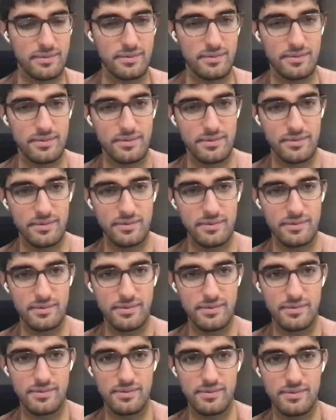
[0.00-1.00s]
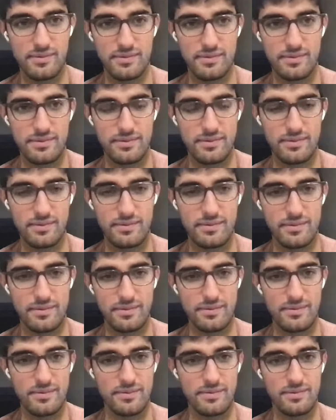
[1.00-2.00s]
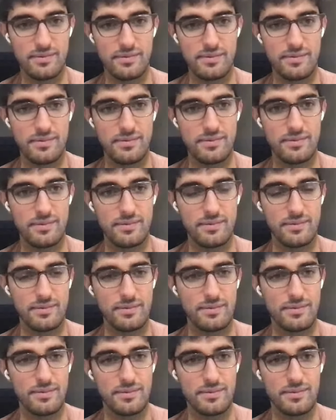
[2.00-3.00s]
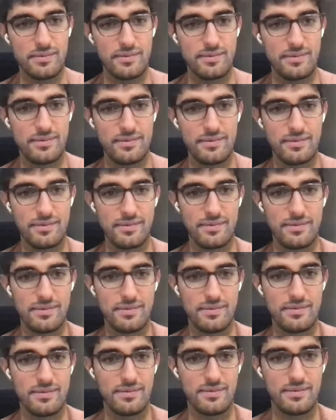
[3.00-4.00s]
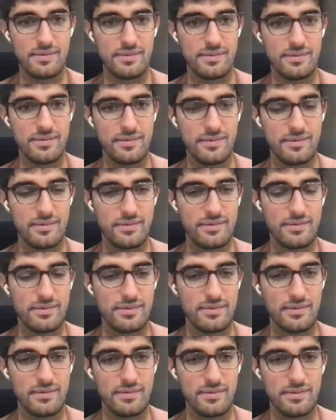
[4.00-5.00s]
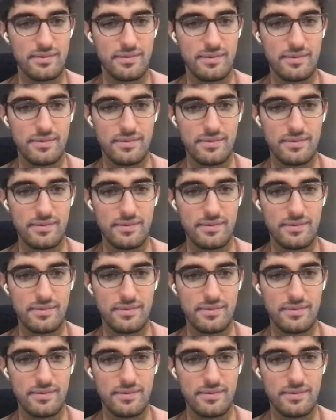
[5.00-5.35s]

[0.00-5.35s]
The person shown says nothing.